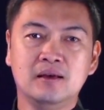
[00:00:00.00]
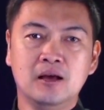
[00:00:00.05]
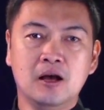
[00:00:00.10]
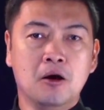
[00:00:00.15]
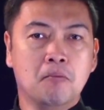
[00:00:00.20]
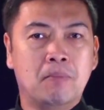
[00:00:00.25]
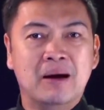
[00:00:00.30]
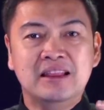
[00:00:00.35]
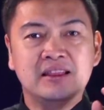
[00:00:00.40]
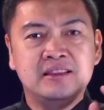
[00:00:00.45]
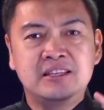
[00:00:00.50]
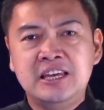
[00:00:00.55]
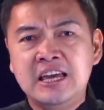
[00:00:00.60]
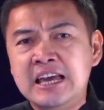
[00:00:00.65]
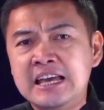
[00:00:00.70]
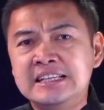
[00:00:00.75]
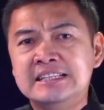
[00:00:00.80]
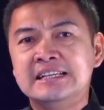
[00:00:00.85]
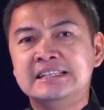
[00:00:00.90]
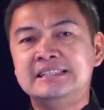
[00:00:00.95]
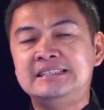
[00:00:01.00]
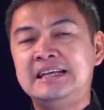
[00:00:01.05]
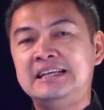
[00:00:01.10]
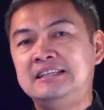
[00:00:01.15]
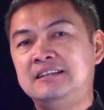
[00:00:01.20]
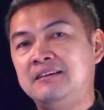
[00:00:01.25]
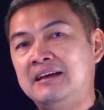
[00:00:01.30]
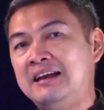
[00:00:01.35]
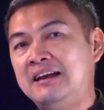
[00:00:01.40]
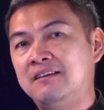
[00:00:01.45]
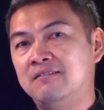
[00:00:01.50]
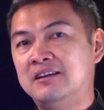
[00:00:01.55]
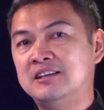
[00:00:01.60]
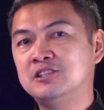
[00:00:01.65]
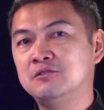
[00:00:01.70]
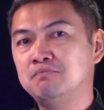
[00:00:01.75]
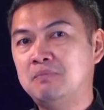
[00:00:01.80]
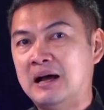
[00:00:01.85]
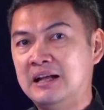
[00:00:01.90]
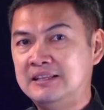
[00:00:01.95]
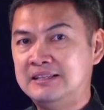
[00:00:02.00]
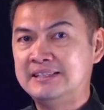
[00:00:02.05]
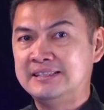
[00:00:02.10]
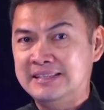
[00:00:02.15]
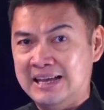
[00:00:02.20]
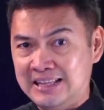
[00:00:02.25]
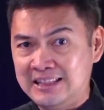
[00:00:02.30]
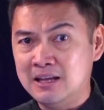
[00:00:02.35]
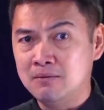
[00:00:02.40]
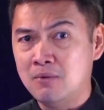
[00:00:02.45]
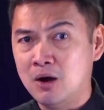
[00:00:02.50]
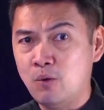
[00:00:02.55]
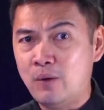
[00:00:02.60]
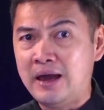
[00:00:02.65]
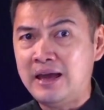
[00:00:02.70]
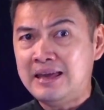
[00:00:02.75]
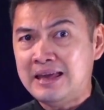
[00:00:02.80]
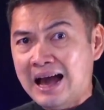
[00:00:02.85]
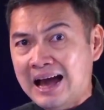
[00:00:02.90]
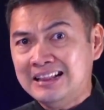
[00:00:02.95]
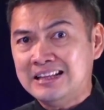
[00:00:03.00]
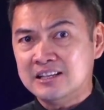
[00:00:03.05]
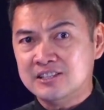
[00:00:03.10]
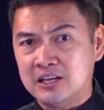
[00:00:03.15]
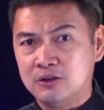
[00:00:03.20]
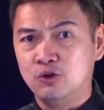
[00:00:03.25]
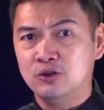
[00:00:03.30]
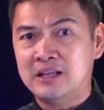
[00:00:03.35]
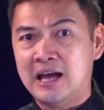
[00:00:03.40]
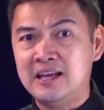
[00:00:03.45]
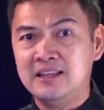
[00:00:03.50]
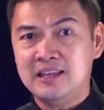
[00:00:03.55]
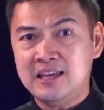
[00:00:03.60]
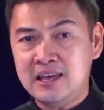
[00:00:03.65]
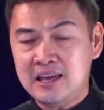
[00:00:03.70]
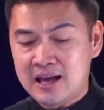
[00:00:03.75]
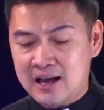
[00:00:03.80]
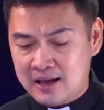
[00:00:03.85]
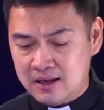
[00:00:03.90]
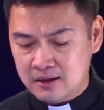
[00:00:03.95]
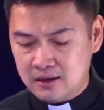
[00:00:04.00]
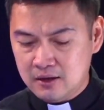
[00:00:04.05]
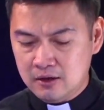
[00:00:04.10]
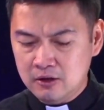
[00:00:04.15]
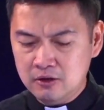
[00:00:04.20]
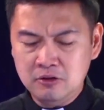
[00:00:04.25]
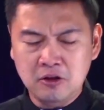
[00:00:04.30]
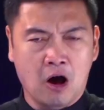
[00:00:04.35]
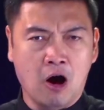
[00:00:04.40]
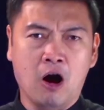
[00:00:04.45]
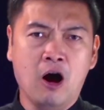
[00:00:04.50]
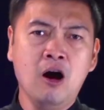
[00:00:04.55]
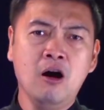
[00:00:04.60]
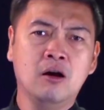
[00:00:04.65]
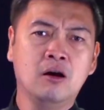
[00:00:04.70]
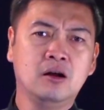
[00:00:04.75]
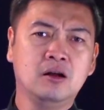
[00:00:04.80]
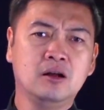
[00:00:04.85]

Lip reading: But Jesus did really respond, send them away, yeah, that's a good idea. No.